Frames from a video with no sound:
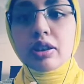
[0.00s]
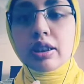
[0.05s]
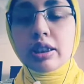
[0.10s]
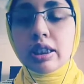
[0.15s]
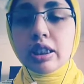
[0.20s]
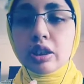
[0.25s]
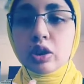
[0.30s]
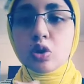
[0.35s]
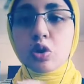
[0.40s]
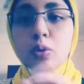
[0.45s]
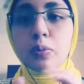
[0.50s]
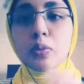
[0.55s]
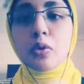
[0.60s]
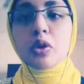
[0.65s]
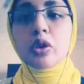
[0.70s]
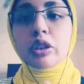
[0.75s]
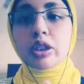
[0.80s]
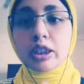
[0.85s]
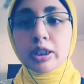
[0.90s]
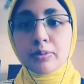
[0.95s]
6 or
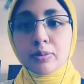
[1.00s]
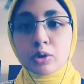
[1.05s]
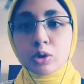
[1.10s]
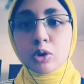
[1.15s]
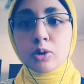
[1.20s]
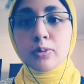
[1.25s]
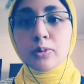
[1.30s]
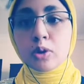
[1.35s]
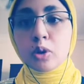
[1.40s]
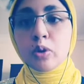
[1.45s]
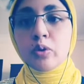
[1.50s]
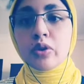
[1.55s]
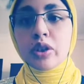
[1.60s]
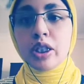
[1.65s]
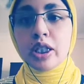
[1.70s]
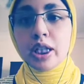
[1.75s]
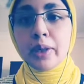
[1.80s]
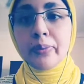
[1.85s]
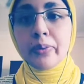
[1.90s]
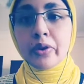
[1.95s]
more symptoms of the
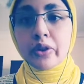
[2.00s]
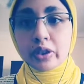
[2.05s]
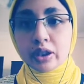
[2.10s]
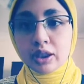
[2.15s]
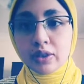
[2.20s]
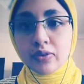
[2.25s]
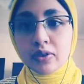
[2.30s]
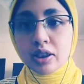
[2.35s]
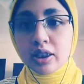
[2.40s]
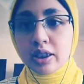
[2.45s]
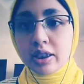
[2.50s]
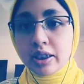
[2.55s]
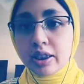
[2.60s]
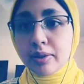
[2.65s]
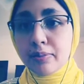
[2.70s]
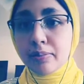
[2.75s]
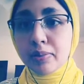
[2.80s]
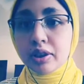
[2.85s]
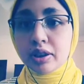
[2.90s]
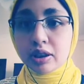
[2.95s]
hyperactivity and
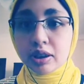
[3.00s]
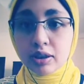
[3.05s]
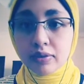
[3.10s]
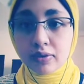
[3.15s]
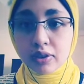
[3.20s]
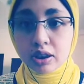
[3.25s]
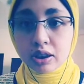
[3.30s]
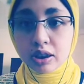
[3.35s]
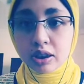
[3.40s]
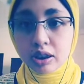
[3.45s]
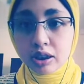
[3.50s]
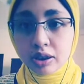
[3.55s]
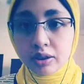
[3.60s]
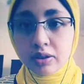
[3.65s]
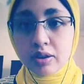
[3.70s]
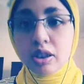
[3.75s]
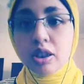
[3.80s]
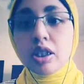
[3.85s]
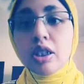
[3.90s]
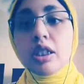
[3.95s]
impulsivity,
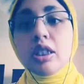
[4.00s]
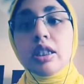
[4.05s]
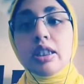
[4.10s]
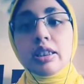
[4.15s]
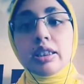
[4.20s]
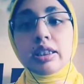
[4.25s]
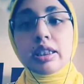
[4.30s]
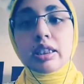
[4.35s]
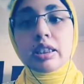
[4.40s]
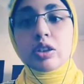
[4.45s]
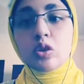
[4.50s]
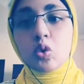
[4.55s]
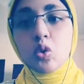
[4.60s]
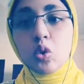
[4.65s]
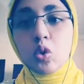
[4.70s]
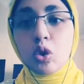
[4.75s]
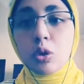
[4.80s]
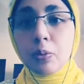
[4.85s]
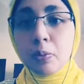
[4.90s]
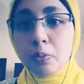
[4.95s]
6
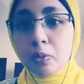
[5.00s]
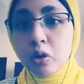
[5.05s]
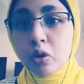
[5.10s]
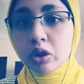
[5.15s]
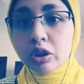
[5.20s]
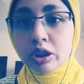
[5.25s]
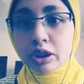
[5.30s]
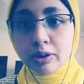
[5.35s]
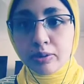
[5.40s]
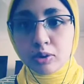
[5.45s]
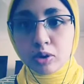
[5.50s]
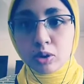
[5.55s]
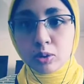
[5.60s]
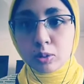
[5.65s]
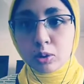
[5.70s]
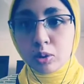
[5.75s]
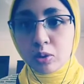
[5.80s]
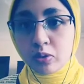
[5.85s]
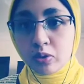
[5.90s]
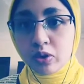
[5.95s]
or more
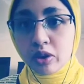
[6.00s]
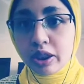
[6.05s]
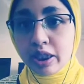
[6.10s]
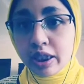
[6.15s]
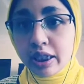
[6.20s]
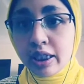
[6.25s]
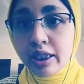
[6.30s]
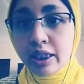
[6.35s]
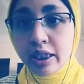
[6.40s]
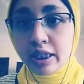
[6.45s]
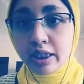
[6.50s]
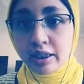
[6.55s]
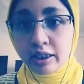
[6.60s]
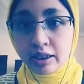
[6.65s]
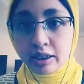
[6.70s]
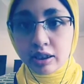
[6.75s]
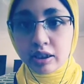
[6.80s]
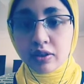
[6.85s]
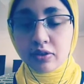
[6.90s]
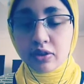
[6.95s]
symptoms of the
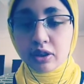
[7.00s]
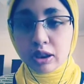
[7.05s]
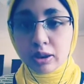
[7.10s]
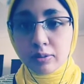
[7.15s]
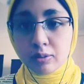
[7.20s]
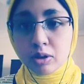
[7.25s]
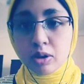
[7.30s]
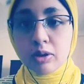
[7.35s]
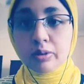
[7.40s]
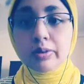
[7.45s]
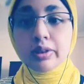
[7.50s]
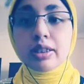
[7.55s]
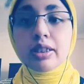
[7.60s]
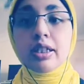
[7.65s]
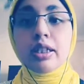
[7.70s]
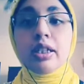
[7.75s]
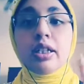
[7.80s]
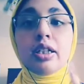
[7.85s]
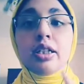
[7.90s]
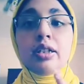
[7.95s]
inattentive symptoms,
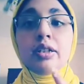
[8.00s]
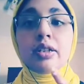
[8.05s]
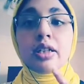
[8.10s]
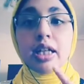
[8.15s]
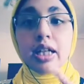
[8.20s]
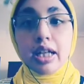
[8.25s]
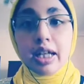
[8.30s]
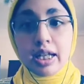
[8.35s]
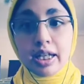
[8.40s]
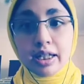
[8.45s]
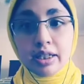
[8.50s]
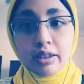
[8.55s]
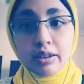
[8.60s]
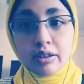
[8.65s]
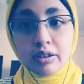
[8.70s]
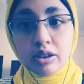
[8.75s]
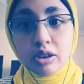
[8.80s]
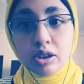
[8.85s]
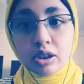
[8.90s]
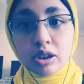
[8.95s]
and
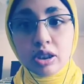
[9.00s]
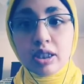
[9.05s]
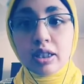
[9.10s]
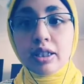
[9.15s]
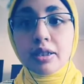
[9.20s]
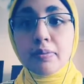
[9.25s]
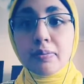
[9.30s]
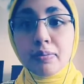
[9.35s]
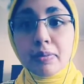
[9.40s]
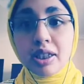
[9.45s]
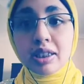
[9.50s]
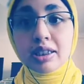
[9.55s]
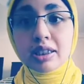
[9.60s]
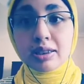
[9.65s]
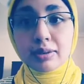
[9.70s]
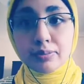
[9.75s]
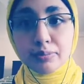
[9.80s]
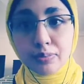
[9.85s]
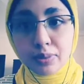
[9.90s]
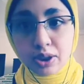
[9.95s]
it must
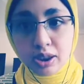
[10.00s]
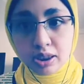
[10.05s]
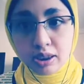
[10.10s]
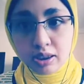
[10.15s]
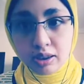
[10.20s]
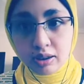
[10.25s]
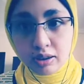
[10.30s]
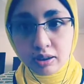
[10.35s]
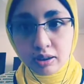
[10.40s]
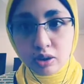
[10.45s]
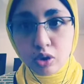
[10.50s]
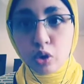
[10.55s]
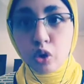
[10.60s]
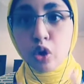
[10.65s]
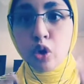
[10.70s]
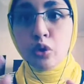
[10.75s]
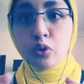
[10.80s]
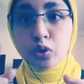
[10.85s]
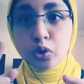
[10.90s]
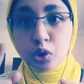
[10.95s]
be
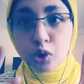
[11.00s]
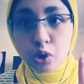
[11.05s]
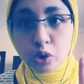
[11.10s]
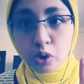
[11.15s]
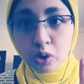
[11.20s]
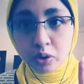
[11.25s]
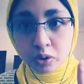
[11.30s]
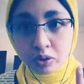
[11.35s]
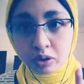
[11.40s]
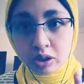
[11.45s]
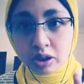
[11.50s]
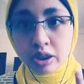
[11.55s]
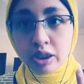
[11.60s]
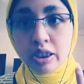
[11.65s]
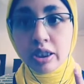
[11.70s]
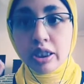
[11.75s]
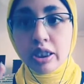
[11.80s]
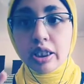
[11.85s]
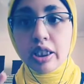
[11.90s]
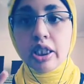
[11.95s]
observed
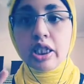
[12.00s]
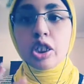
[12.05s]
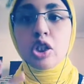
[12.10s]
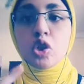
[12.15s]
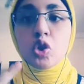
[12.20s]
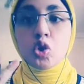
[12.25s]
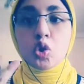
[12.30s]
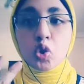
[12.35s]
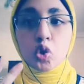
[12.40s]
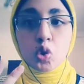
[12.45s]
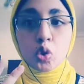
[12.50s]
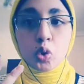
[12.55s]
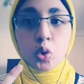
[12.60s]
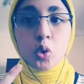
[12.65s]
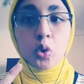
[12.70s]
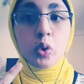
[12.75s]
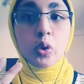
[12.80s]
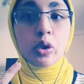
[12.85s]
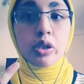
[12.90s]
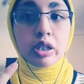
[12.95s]
in
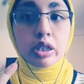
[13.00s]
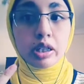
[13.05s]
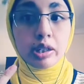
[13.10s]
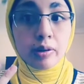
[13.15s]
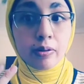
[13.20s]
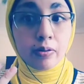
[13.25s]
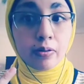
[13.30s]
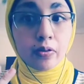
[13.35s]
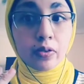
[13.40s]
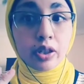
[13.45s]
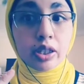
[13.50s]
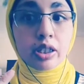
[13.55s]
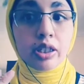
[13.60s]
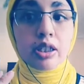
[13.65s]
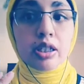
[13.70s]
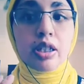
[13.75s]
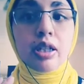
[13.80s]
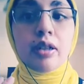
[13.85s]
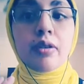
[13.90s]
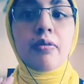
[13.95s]
2 different
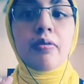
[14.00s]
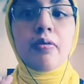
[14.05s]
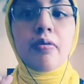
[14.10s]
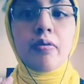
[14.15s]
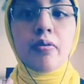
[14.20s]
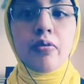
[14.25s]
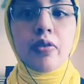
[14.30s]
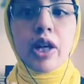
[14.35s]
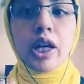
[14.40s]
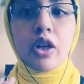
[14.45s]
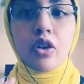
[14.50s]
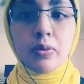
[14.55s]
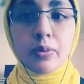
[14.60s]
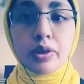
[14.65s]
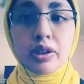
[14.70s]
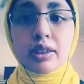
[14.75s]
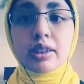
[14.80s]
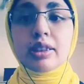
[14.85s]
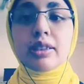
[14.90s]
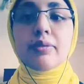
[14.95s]

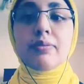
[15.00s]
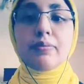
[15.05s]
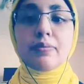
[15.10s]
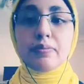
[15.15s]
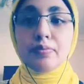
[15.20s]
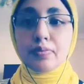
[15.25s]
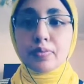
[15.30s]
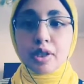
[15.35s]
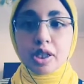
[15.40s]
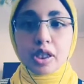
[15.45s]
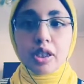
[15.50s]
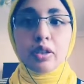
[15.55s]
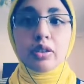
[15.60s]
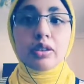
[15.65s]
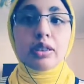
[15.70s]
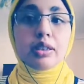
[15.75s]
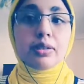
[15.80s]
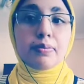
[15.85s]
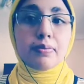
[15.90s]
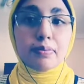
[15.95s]
environments,
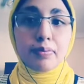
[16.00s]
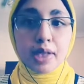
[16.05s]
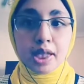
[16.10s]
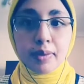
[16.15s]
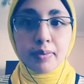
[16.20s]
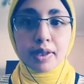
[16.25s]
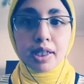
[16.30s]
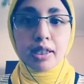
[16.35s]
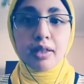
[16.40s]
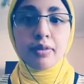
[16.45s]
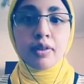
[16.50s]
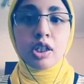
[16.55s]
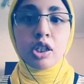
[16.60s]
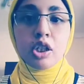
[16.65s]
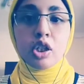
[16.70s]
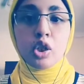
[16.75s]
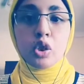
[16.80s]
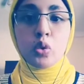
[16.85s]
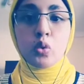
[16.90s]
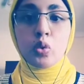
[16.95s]
because maybe
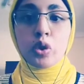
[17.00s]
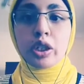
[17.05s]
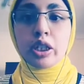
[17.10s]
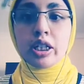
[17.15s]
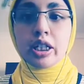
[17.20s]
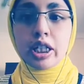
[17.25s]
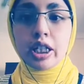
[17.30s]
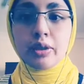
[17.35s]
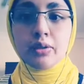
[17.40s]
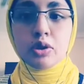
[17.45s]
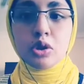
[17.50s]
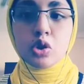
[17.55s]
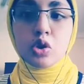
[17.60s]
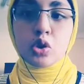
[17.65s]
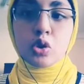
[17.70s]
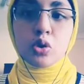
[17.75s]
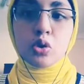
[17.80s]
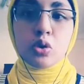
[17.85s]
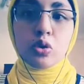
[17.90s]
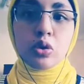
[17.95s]
when it comes
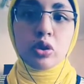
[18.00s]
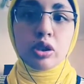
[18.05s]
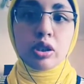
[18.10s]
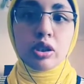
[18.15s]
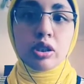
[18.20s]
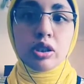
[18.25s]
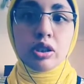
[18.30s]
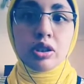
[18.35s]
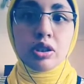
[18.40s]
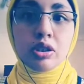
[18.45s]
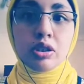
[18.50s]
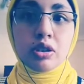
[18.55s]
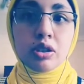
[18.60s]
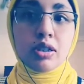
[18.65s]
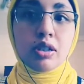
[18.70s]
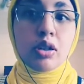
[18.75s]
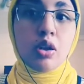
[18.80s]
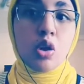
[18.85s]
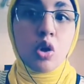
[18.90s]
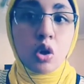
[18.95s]
to
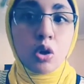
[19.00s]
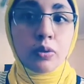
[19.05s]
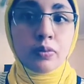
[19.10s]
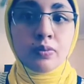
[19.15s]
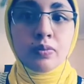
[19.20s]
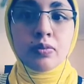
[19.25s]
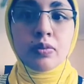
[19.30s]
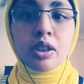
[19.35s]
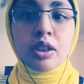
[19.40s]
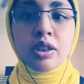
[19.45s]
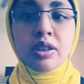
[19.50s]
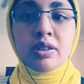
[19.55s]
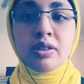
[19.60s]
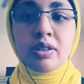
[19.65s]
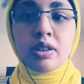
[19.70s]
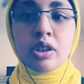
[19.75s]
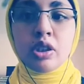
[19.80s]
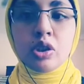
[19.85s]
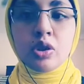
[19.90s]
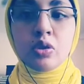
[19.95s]
home,
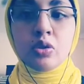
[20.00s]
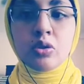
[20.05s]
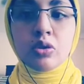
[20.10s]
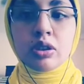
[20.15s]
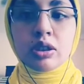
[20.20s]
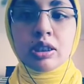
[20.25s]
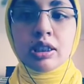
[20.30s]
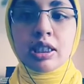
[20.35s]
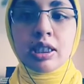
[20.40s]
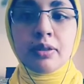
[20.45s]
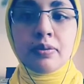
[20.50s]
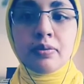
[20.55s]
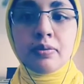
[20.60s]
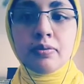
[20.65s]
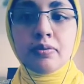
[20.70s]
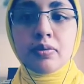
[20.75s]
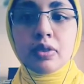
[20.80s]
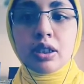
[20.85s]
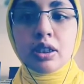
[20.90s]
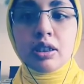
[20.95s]
some